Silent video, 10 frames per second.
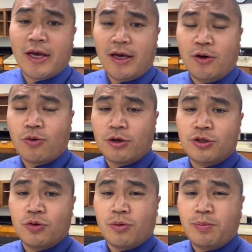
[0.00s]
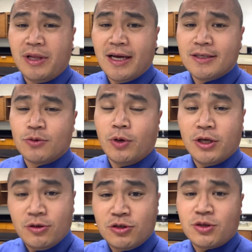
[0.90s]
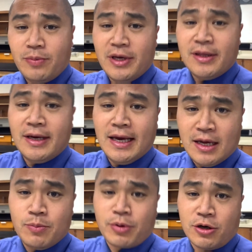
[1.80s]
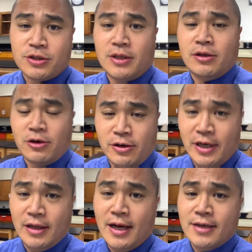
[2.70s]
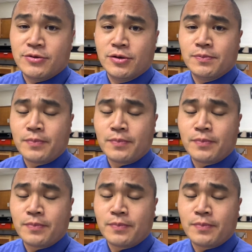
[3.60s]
in order to replace what used to be the in-person learning classroom.